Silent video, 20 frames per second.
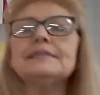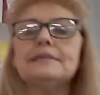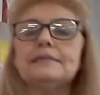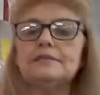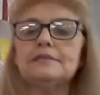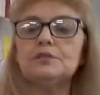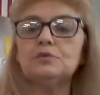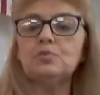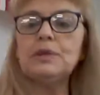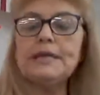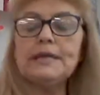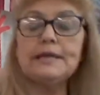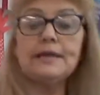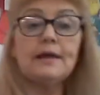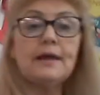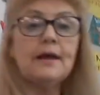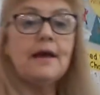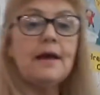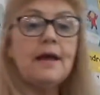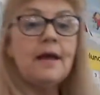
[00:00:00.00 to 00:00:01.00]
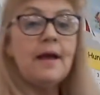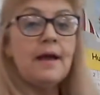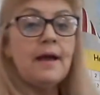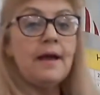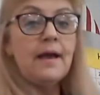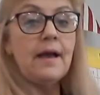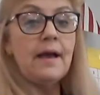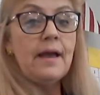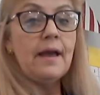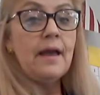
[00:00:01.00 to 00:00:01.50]
this week
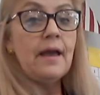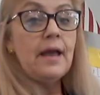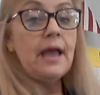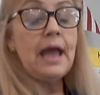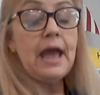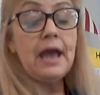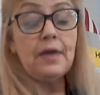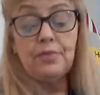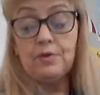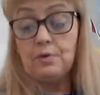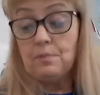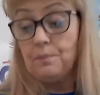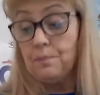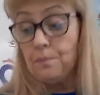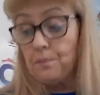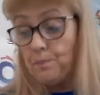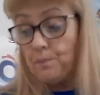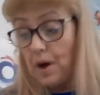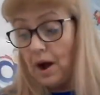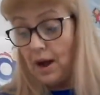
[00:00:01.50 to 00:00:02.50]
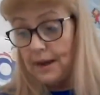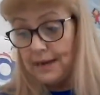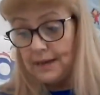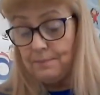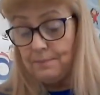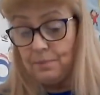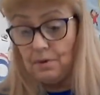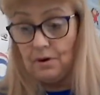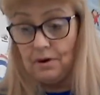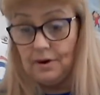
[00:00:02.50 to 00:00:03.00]
and their body
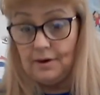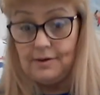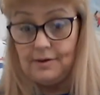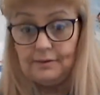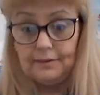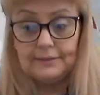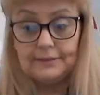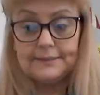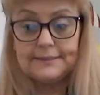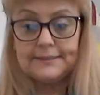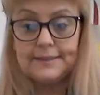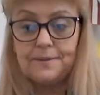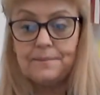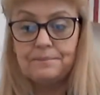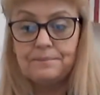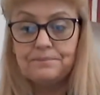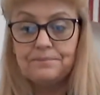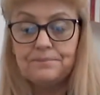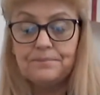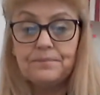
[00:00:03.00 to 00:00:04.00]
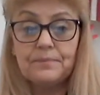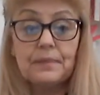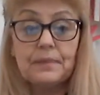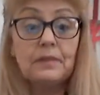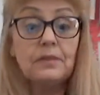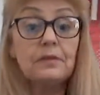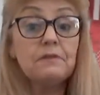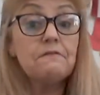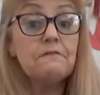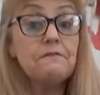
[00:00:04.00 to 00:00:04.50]
parts.
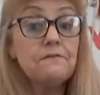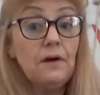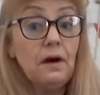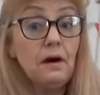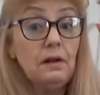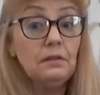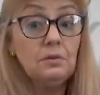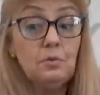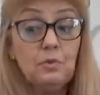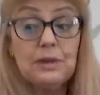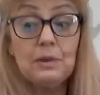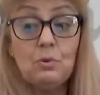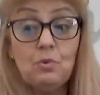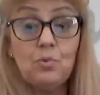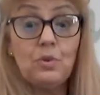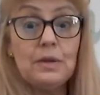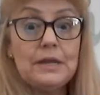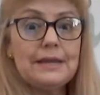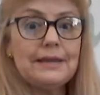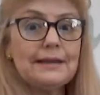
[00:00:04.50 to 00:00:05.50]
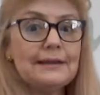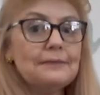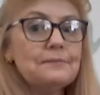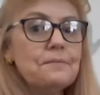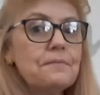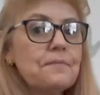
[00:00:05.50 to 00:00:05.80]
The following week,